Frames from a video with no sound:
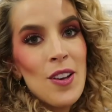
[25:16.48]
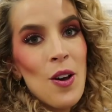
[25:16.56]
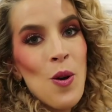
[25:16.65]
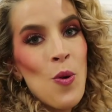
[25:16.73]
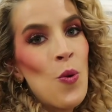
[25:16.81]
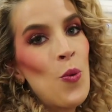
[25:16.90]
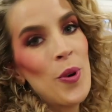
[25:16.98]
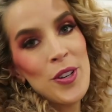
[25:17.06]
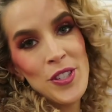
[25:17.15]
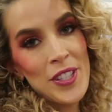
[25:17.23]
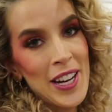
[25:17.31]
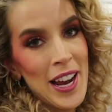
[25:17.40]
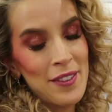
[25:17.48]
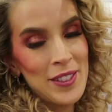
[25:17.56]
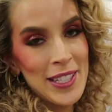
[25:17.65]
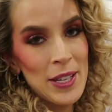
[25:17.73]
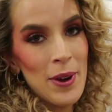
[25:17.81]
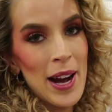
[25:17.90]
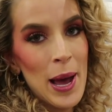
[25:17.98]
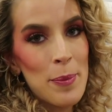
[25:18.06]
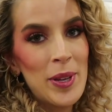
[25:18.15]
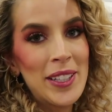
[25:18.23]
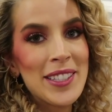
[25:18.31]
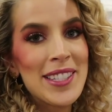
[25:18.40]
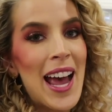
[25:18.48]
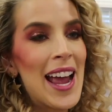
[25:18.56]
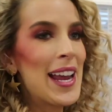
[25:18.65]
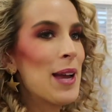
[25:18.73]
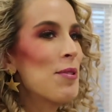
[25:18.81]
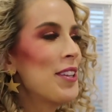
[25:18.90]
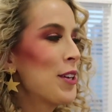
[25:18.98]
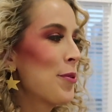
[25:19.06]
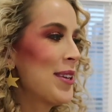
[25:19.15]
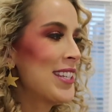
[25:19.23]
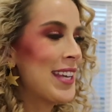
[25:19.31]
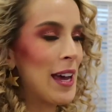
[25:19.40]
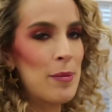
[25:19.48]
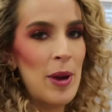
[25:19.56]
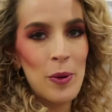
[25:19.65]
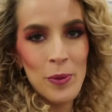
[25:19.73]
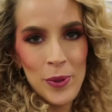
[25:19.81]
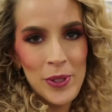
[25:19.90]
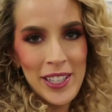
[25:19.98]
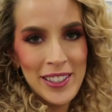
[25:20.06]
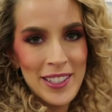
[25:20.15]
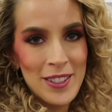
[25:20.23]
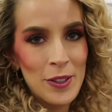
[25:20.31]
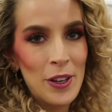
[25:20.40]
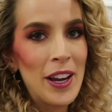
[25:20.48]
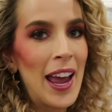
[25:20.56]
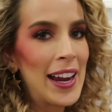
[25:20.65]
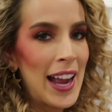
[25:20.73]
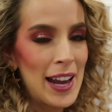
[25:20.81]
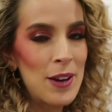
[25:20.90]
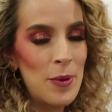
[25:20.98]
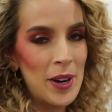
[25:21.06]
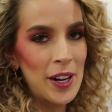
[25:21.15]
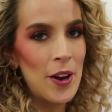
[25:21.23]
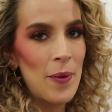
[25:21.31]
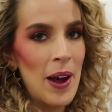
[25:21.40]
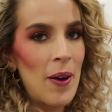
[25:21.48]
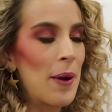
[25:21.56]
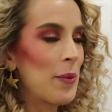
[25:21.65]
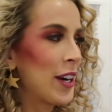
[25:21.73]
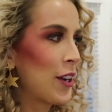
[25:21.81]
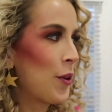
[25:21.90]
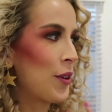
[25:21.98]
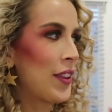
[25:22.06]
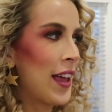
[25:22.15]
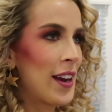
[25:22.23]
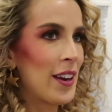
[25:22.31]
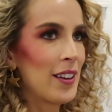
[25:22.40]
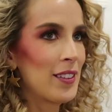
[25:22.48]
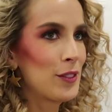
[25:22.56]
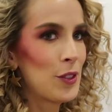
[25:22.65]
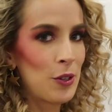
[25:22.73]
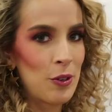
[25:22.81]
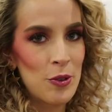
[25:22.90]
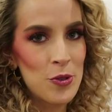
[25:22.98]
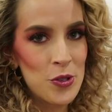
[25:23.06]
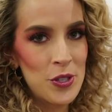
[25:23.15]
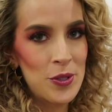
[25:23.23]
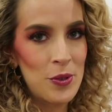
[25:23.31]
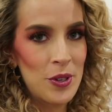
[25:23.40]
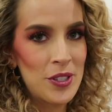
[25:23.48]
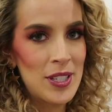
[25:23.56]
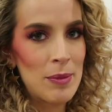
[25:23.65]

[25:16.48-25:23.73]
So we're just gonna have to see what happens. I am a little bit sad about ruining this look. I kind of want to go out. I want to go to like the grocery store or